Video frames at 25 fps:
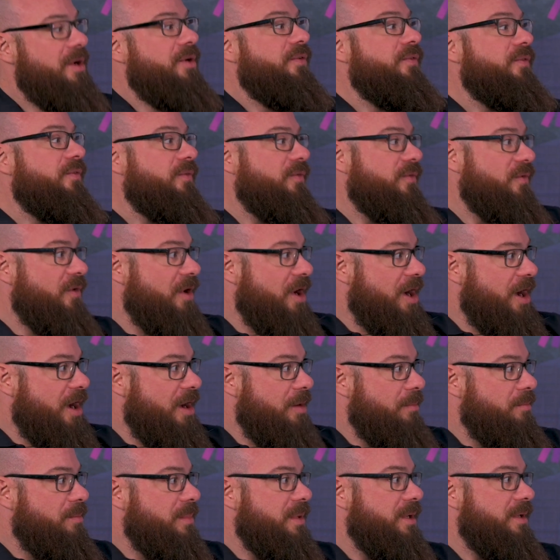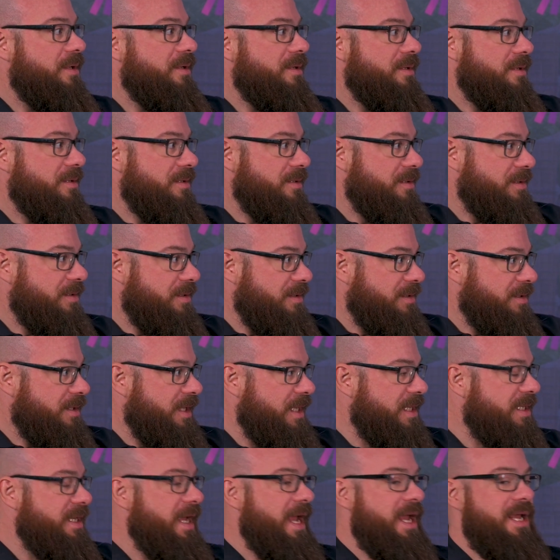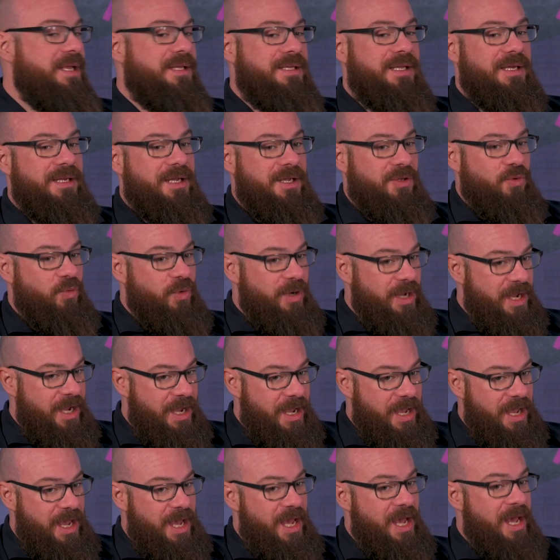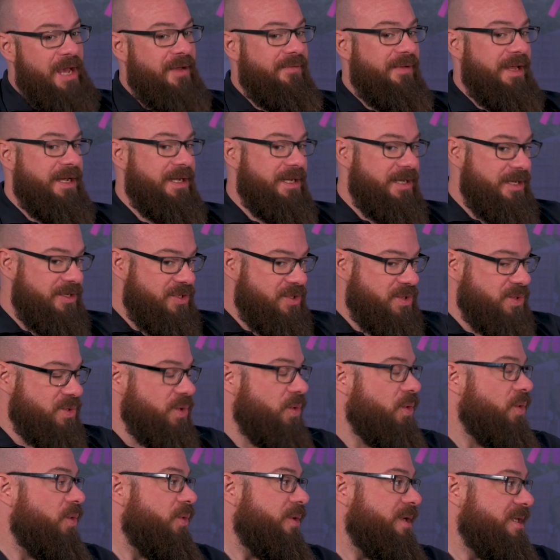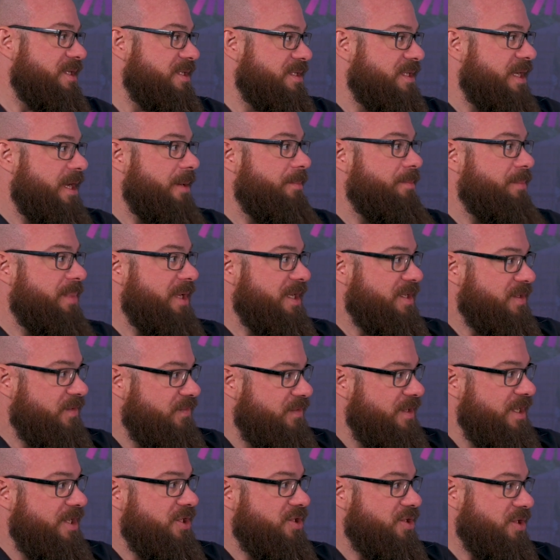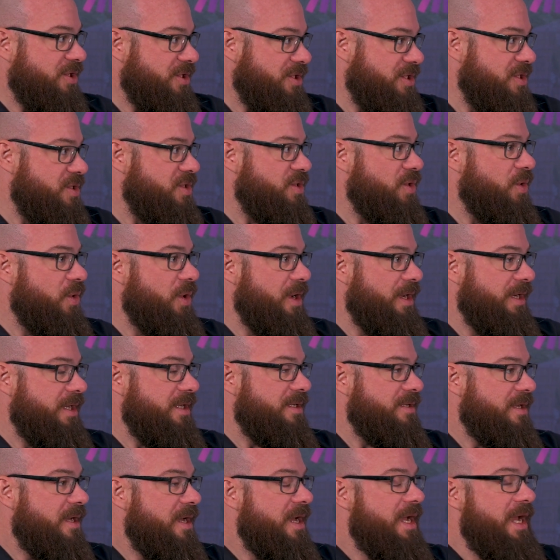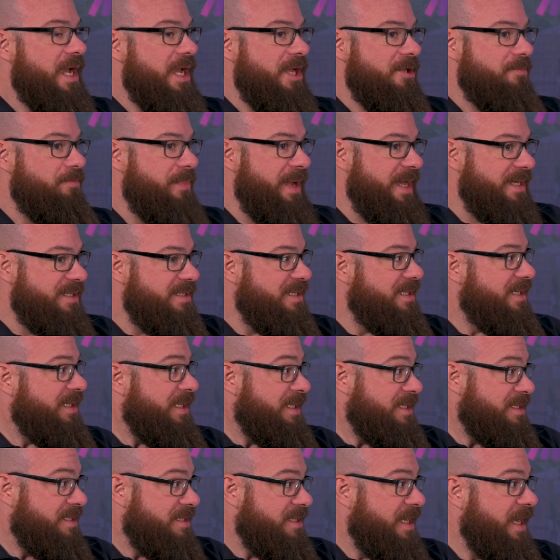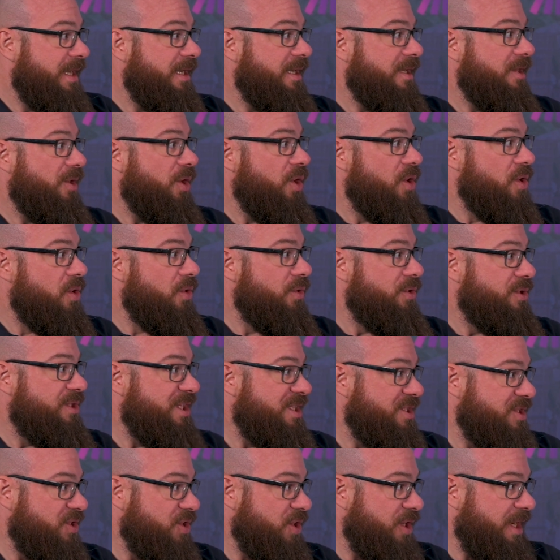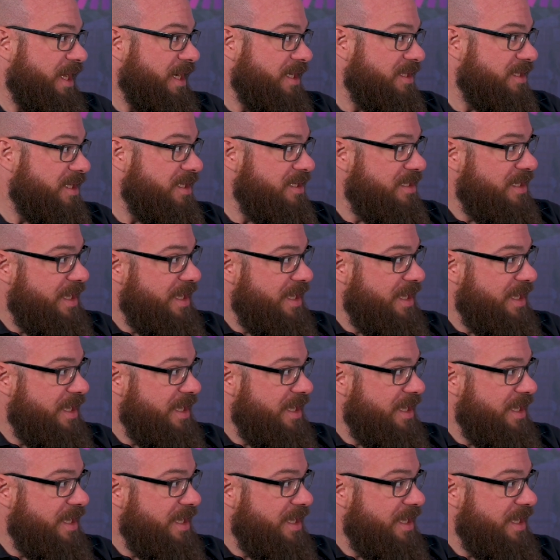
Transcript: from the data that we have, like stories, epics, features, and so on. It basically is standalone, disconnected